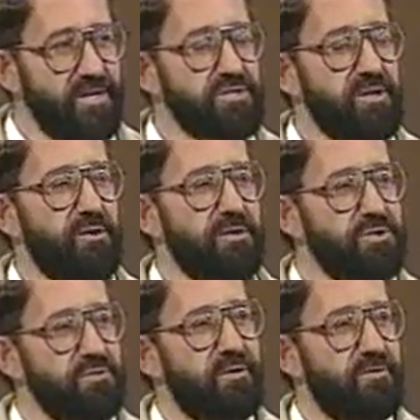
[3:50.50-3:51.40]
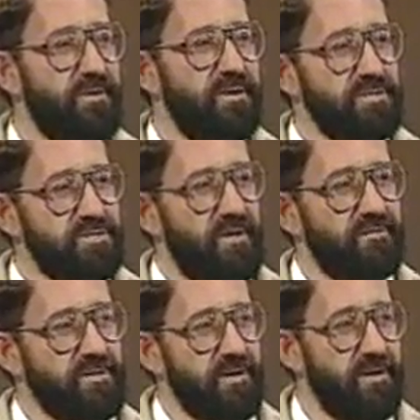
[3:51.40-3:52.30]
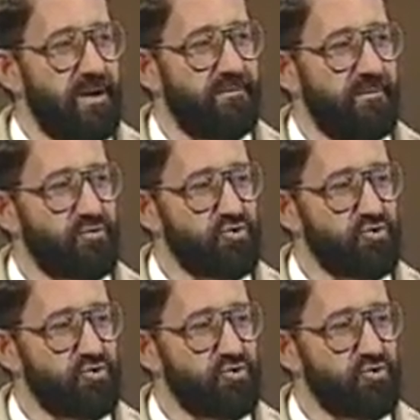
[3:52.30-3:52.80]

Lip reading: Engine out at 200 feet just after takeoff.